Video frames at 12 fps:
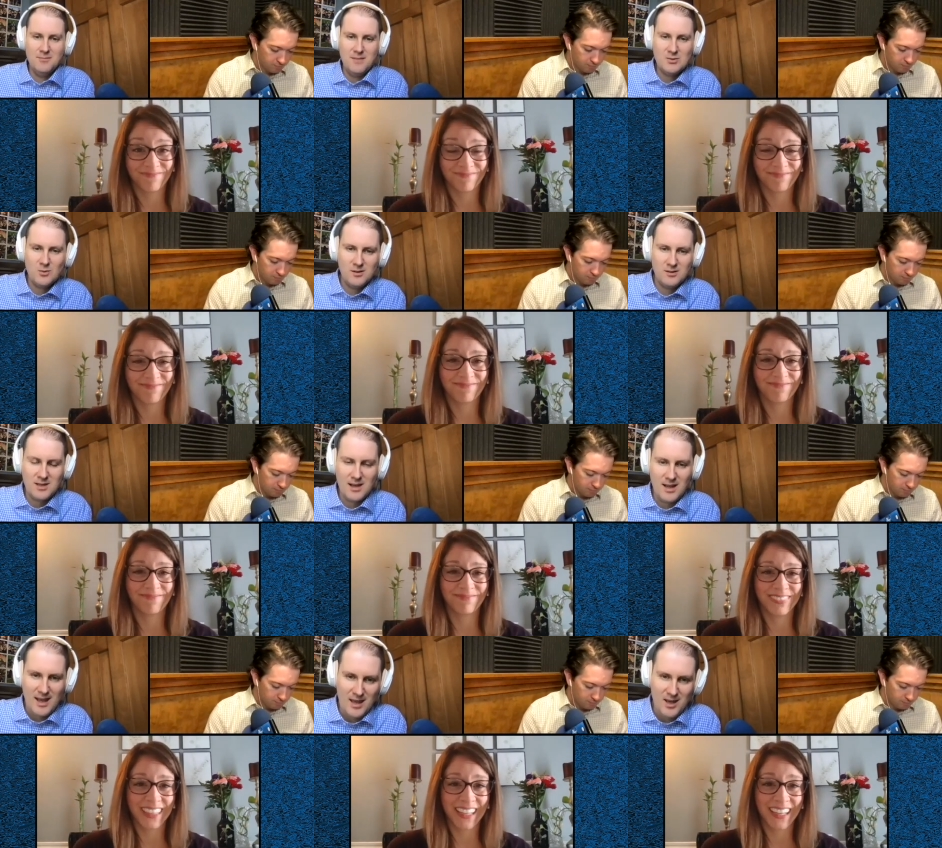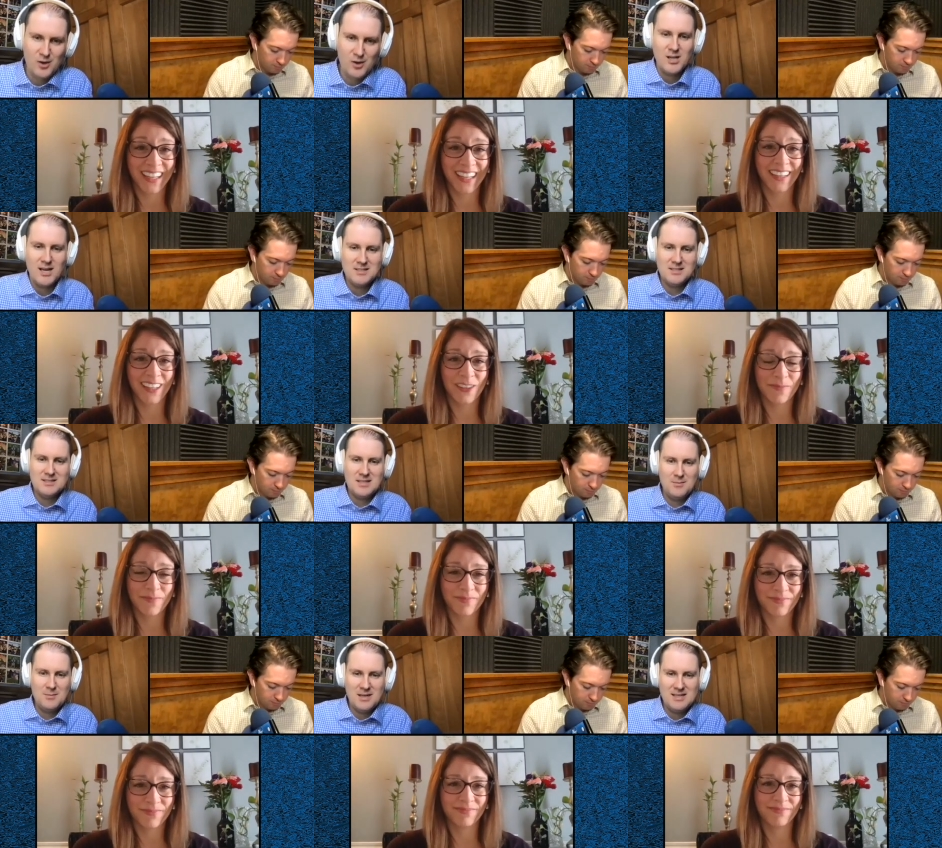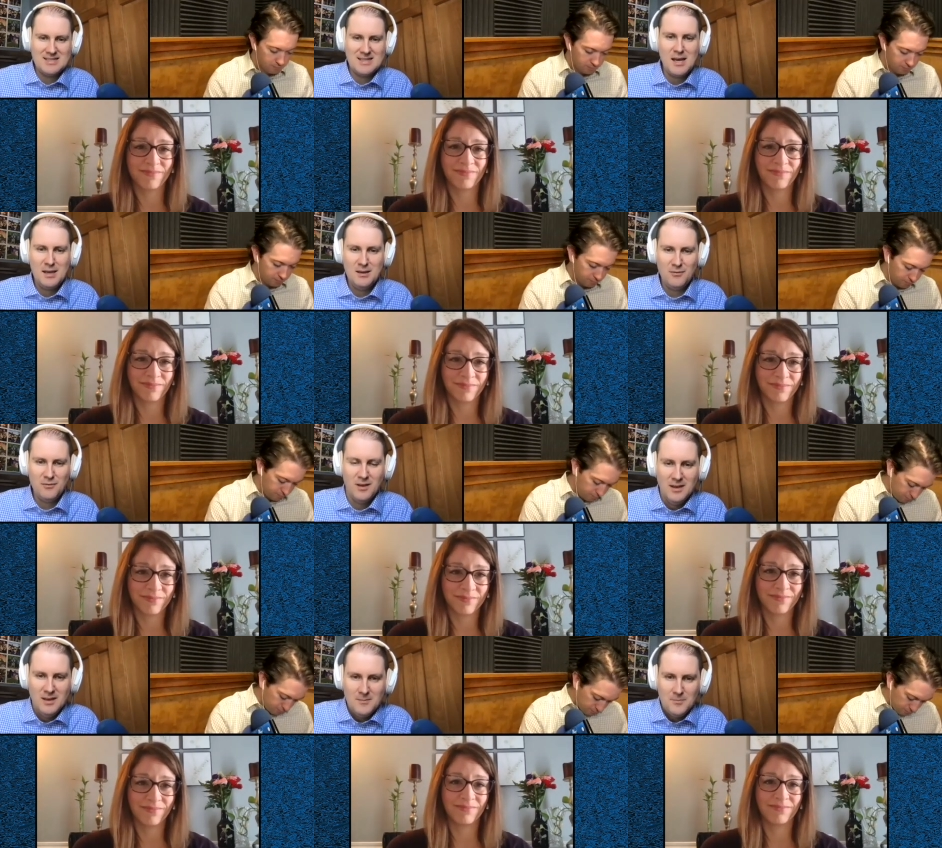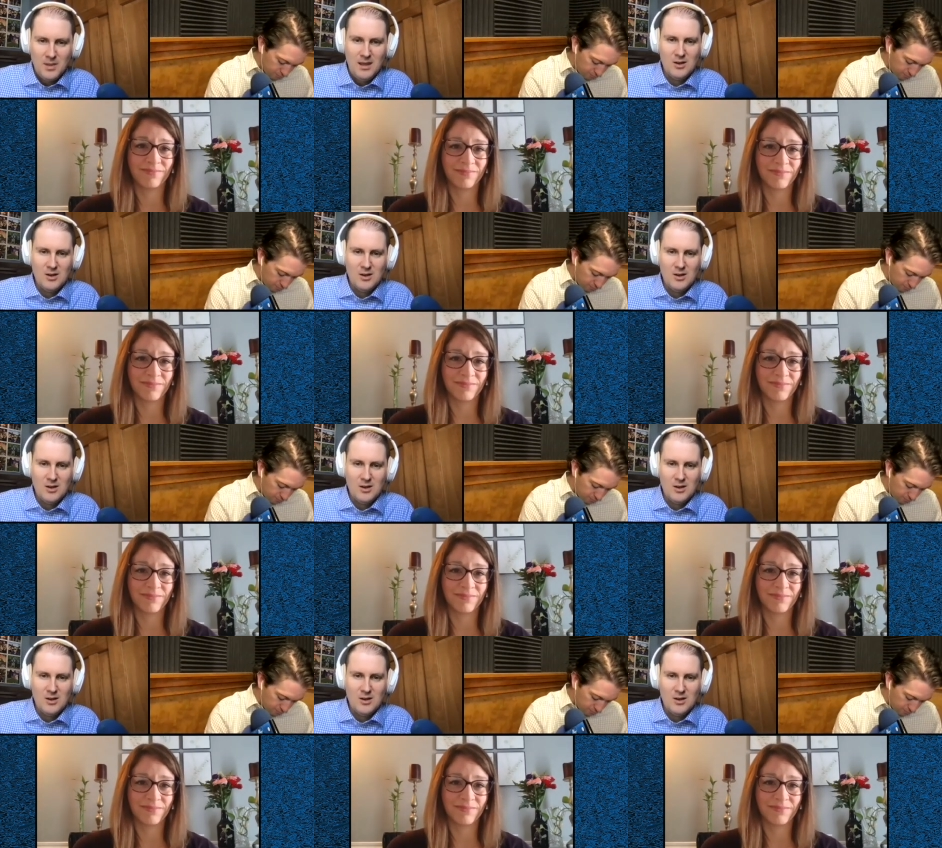Speaker 1: that's what kind of mm-hmm. energizes him in his life and